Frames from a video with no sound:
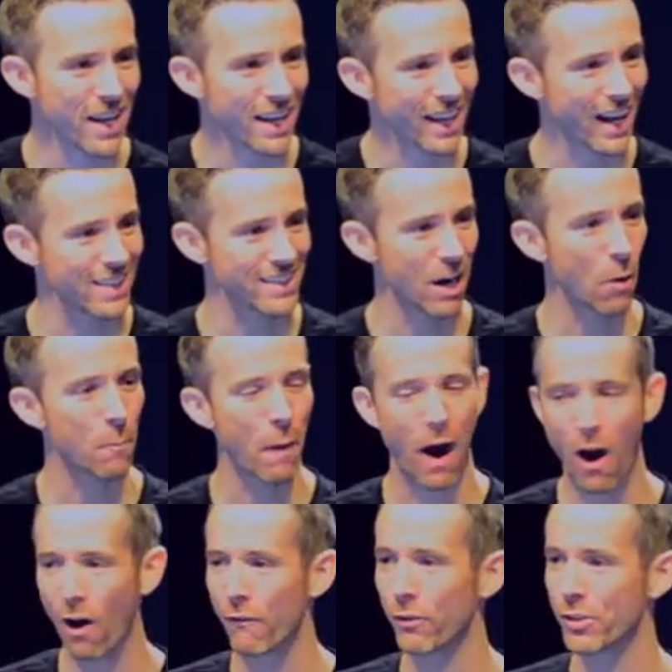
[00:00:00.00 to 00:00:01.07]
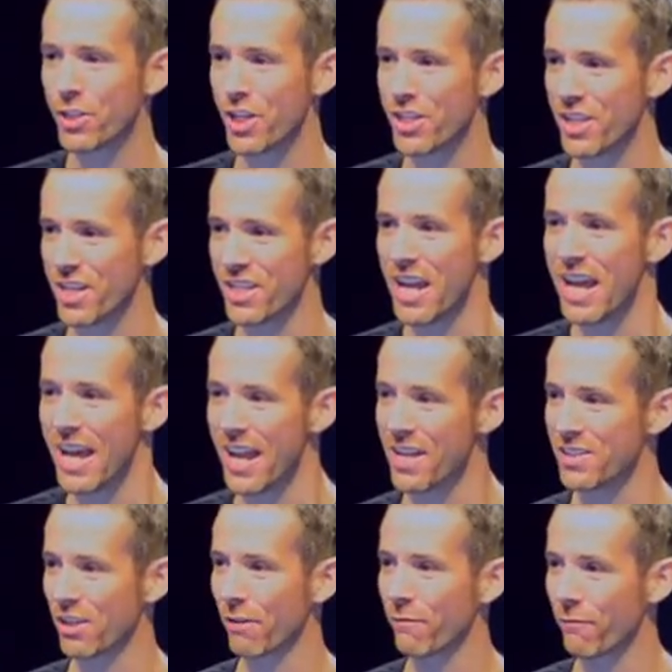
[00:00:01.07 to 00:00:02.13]
That's how powerful Jesus is. It
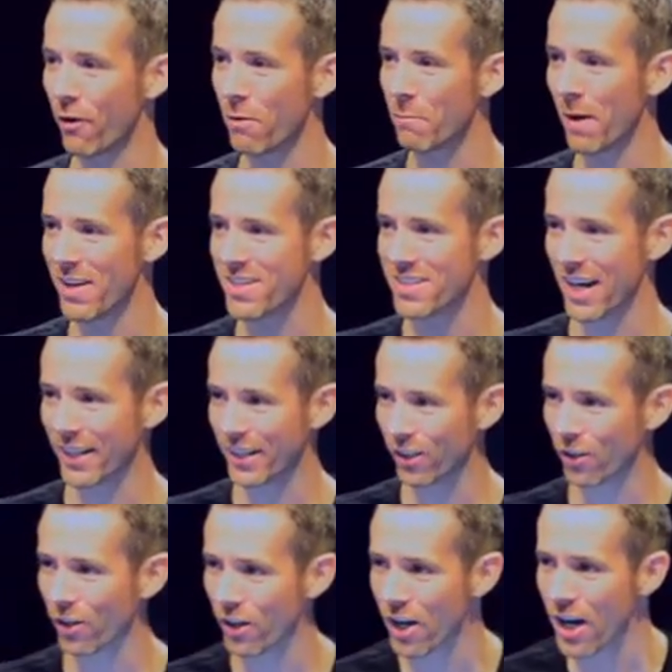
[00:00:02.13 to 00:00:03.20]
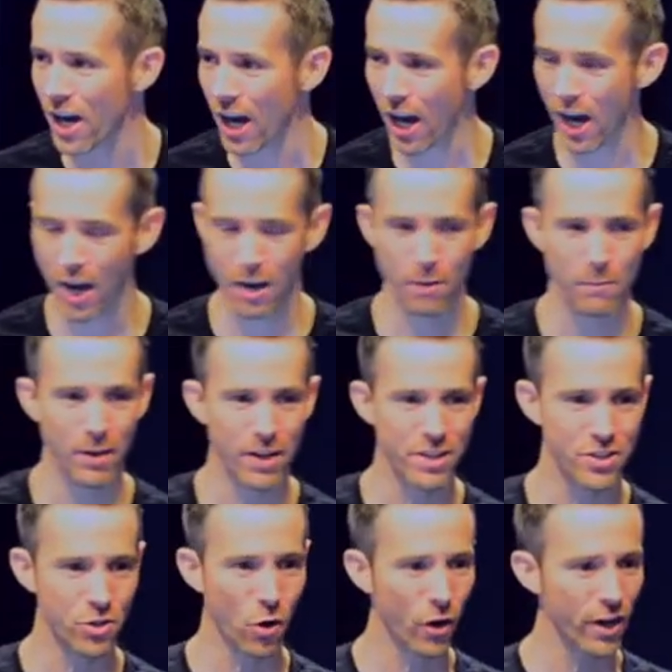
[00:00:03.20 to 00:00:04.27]
is confirmed by secular
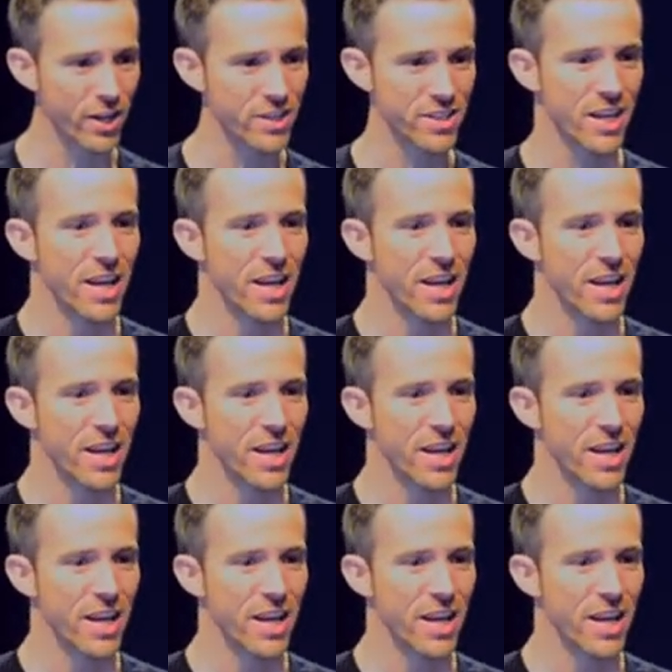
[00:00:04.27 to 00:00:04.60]
historians.